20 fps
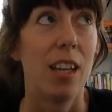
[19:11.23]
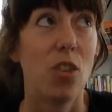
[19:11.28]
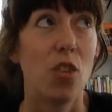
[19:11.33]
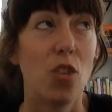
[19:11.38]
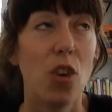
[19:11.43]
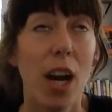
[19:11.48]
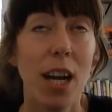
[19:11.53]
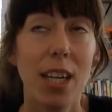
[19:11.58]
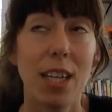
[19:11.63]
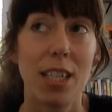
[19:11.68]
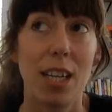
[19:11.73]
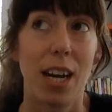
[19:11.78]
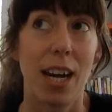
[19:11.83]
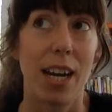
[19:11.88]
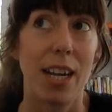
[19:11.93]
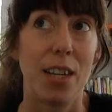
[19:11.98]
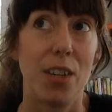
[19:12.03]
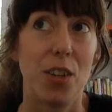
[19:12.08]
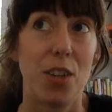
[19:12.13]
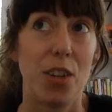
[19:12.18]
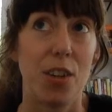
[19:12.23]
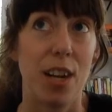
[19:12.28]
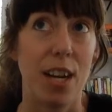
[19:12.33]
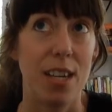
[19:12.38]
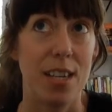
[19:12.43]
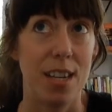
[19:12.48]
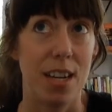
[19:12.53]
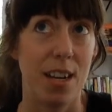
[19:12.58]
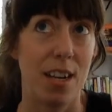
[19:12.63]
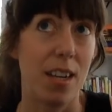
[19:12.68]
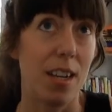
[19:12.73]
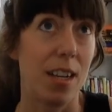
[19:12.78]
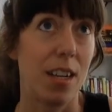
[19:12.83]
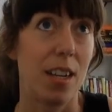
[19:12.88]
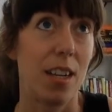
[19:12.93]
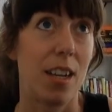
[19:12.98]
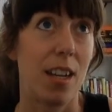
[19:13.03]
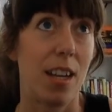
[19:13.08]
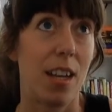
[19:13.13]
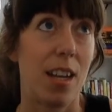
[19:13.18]
try to tie it to your
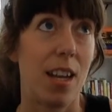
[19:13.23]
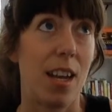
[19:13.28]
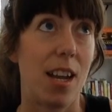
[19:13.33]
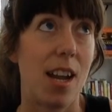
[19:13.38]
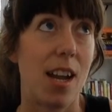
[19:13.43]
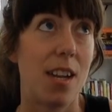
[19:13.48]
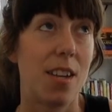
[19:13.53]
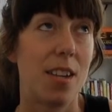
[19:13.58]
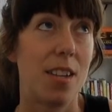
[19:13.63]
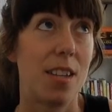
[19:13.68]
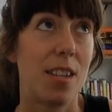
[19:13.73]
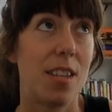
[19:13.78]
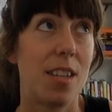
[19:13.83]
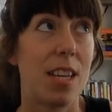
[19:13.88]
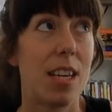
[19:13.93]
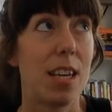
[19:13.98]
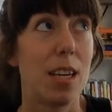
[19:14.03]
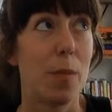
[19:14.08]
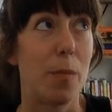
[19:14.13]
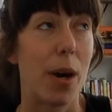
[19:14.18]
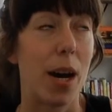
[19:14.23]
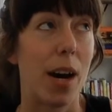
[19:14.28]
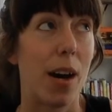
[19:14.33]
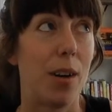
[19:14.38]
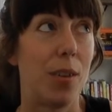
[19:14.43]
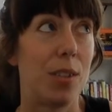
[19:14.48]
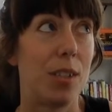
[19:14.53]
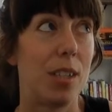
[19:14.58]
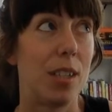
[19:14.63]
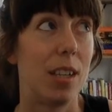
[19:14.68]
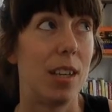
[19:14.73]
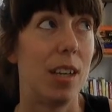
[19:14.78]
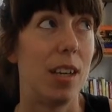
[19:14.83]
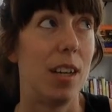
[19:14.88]
identity and think about